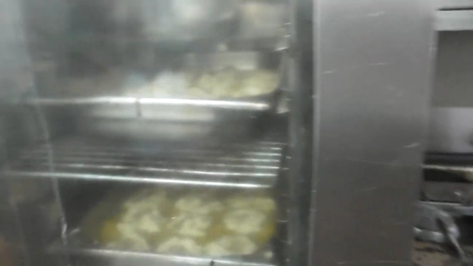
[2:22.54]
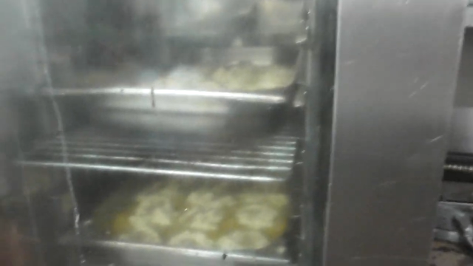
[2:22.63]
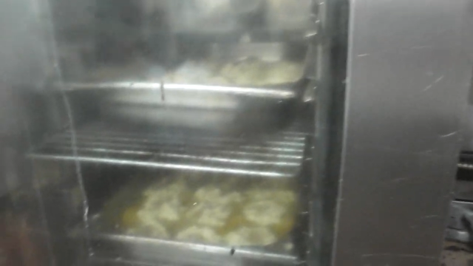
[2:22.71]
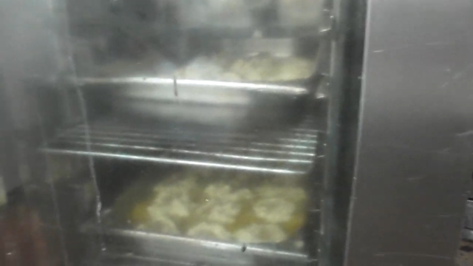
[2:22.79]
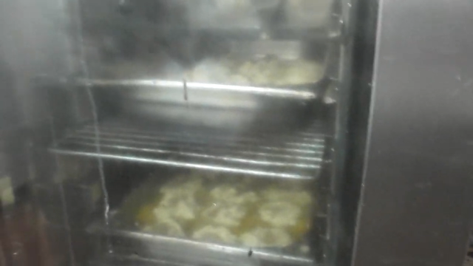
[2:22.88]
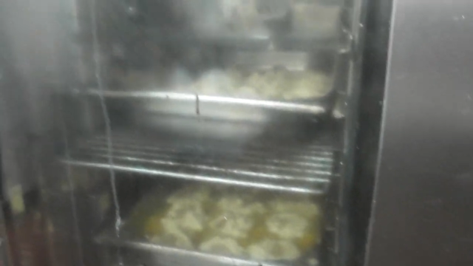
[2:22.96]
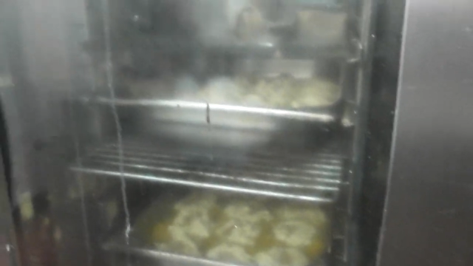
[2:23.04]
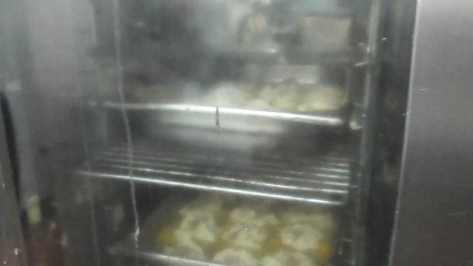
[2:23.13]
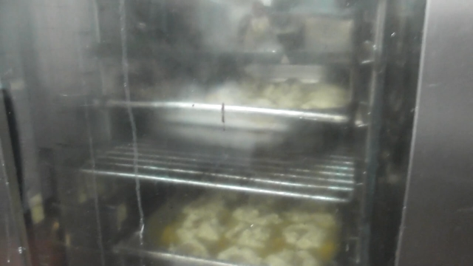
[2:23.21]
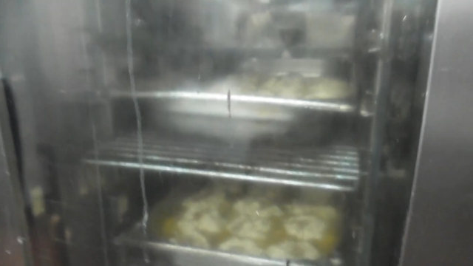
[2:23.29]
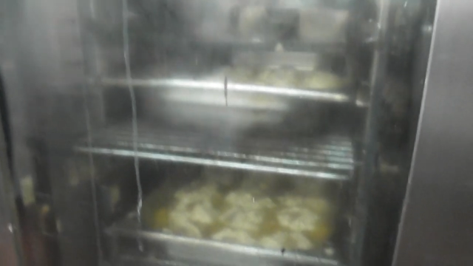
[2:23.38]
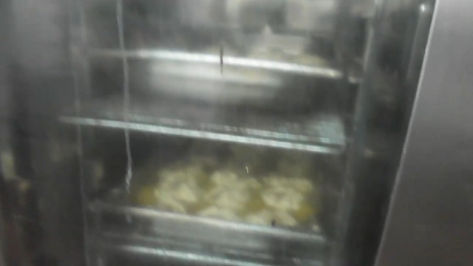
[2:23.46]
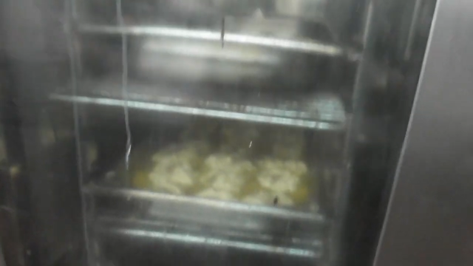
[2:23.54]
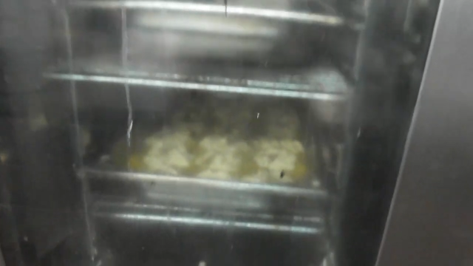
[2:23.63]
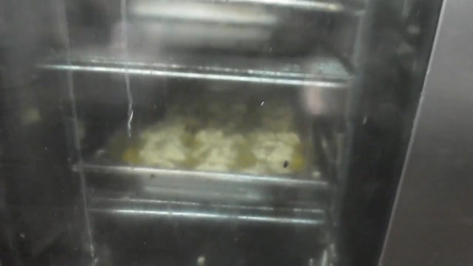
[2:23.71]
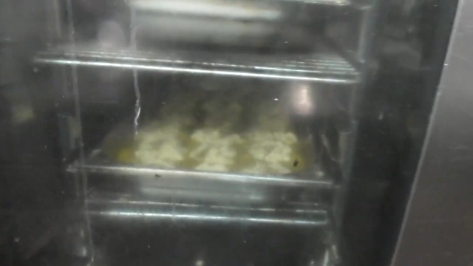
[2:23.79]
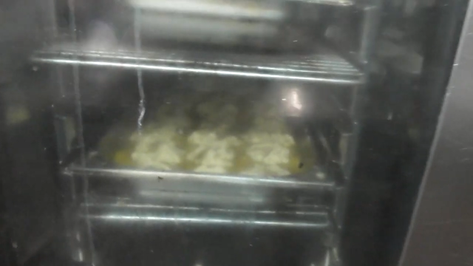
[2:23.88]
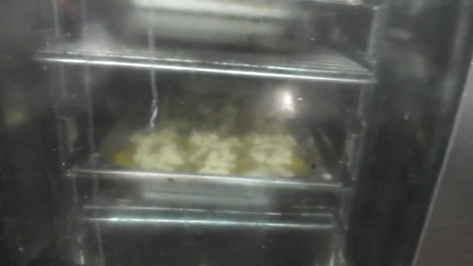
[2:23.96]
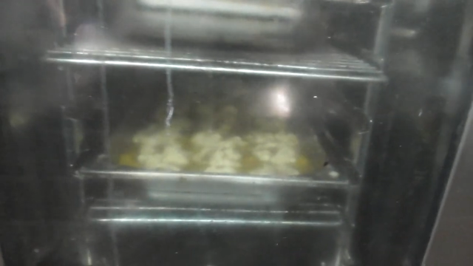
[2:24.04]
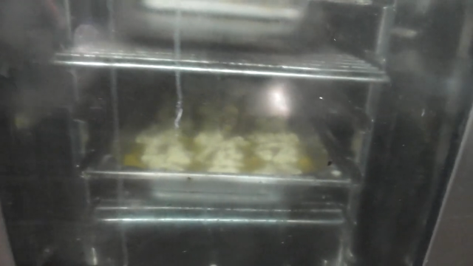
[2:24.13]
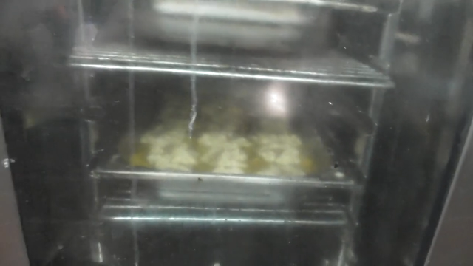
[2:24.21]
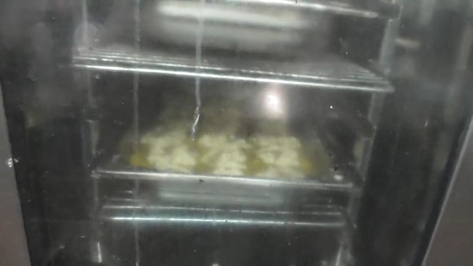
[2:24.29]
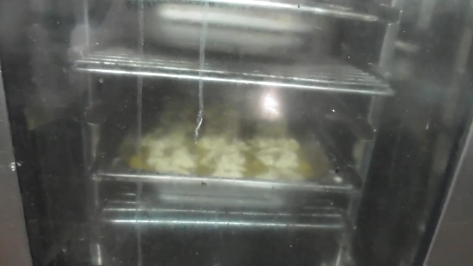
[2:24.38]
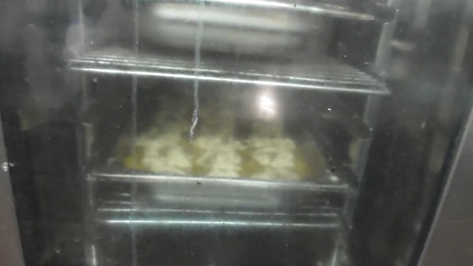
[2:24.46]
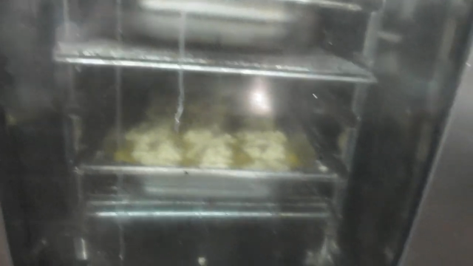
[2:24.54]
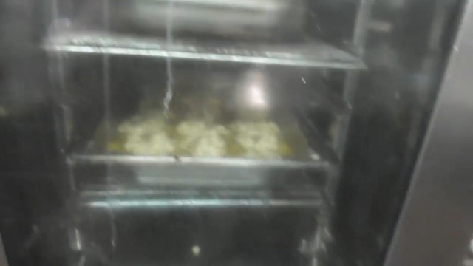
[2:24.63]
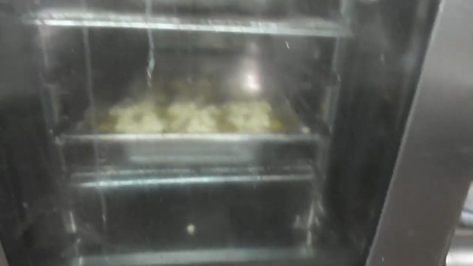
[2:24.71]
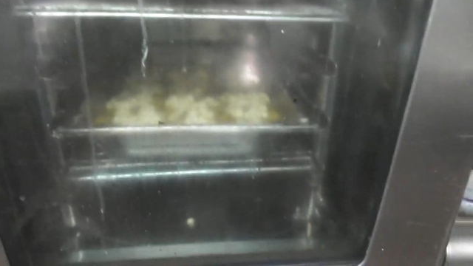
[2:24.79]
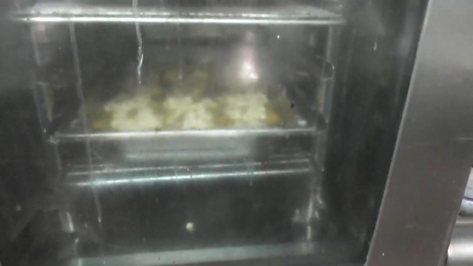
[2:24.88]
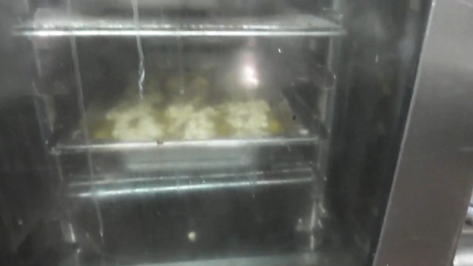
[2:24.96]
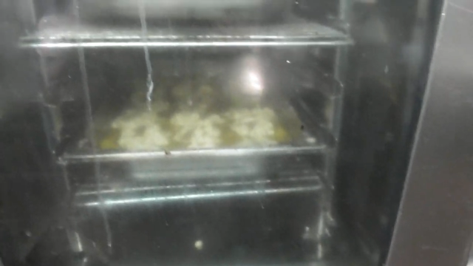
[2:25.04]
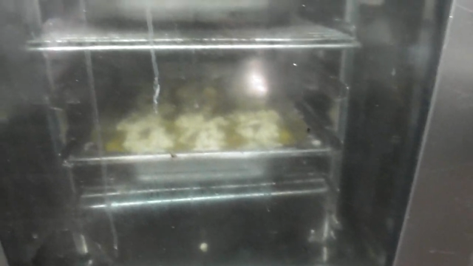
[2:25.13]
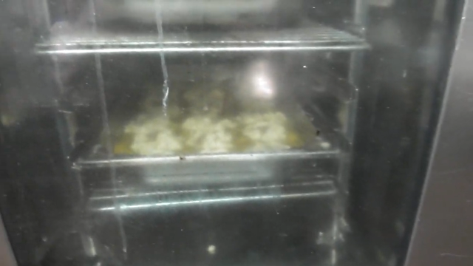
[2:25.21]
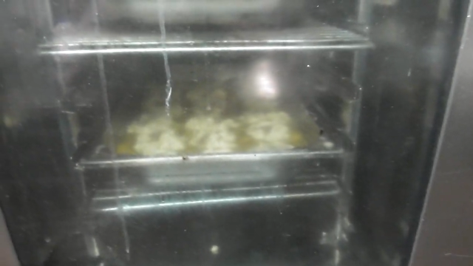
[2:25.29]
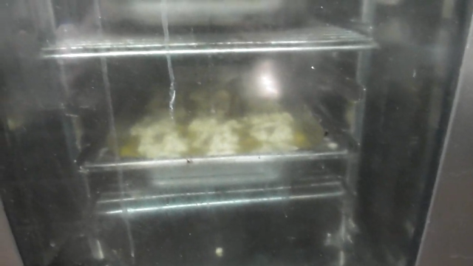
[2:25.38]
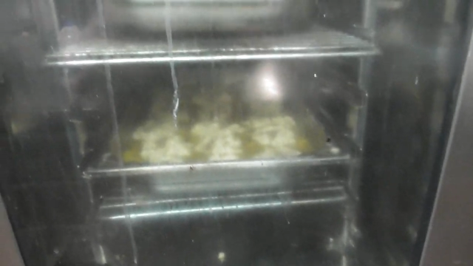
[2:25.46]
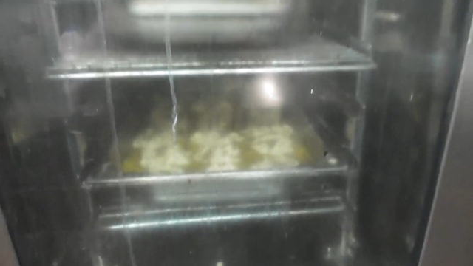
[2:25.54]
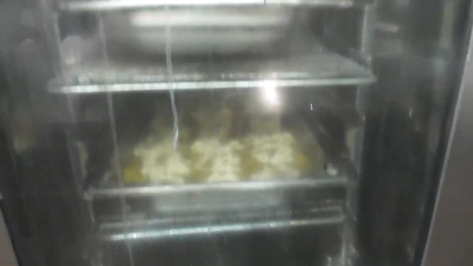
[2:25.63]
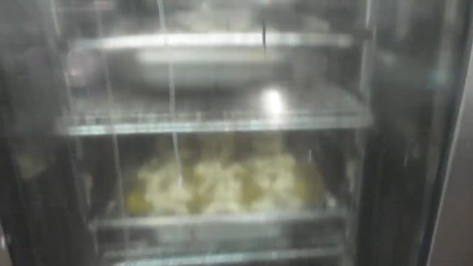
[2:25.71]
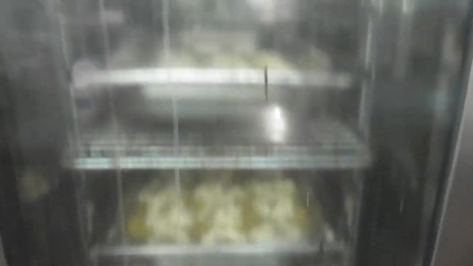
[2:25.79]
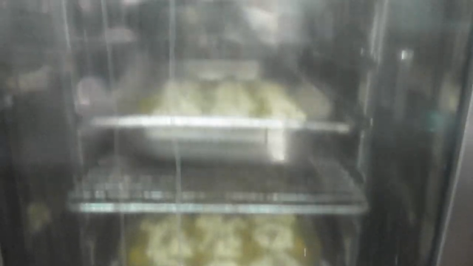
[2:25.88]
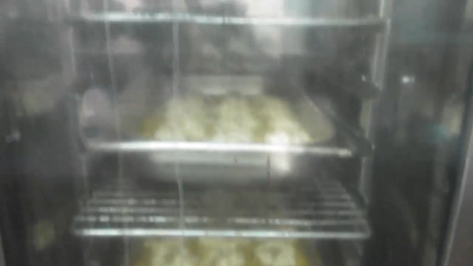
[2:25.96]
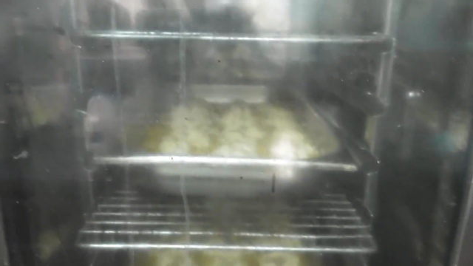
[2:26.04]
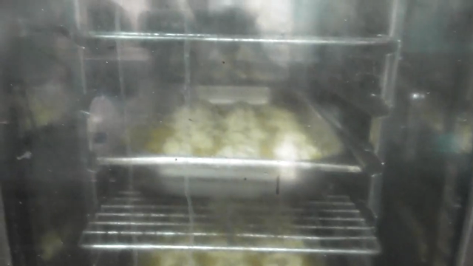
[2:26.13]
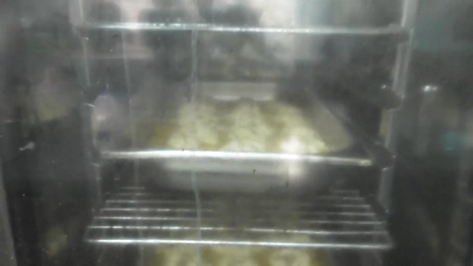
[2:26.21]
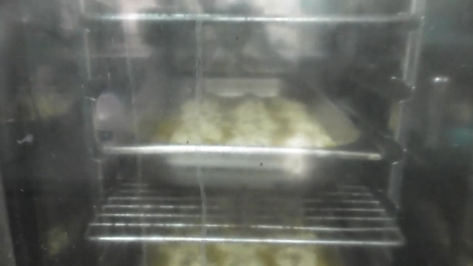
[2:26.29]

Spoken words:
(no speaker visible)